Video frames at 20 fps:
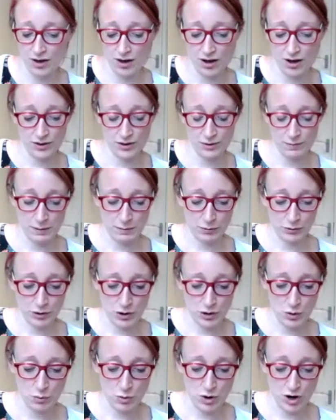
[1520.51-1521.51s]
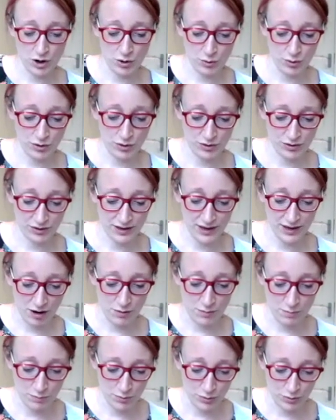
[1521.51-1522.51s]
other people that you work with get
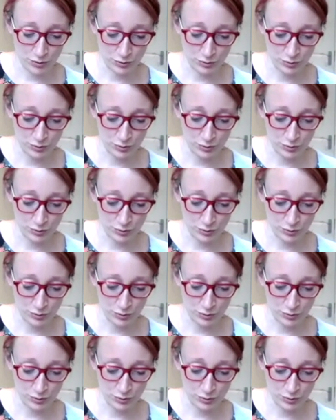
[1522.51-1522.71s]
on board